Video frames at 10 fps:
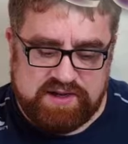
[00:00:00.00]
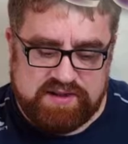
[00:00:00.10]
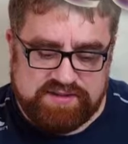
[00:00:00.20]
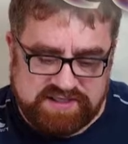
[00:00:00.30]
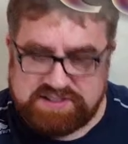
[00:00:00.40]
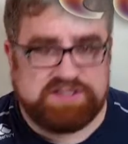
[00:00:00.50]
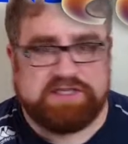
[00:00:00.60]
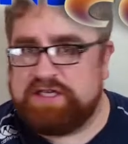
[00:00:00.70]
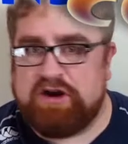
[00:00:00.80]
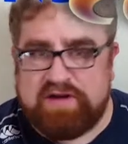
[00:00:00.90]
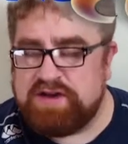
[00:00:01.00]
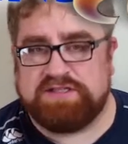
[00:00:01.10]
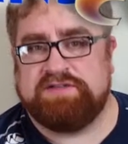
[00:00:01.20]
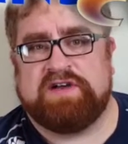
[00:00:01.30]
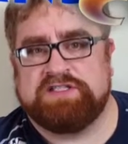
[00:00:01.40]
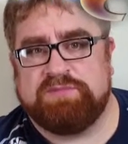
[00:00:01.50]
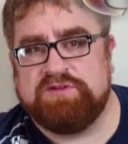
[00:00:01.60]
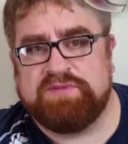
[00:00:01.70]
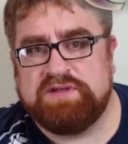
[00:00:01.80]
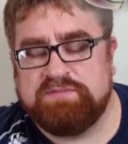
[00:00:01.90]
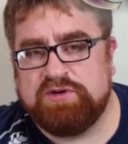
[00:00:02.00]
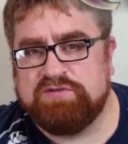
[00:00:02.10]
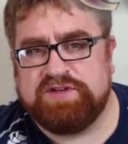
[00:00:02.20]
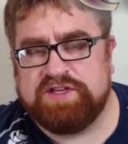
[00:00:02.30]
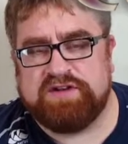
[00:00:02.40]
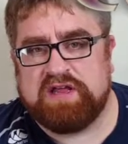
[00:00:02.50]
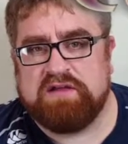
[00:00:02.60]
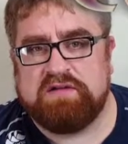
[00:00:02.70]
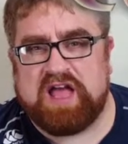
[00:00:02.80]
this is still a horrendously fast moving unit.